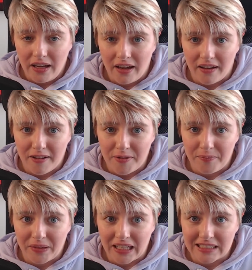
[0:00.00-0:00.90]

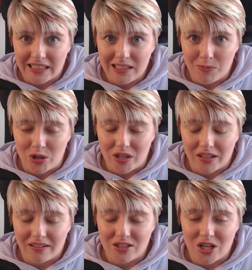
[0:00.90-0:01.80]
Like I said, I'm going
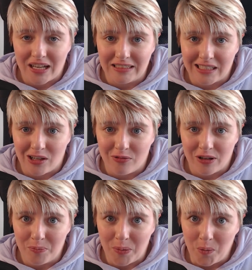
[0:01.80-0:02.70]
to try and delve
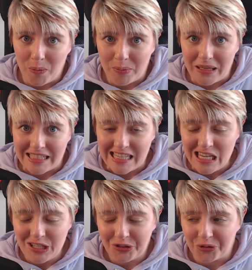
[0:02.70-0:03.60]
in and build my
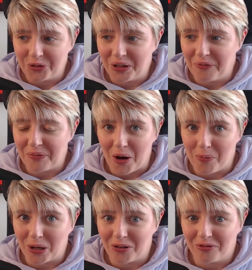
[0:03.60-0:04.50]
PC, so that'll
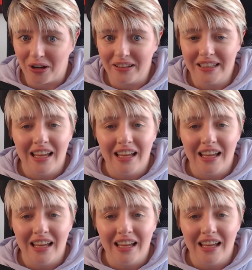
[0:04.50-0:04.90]
be good fun.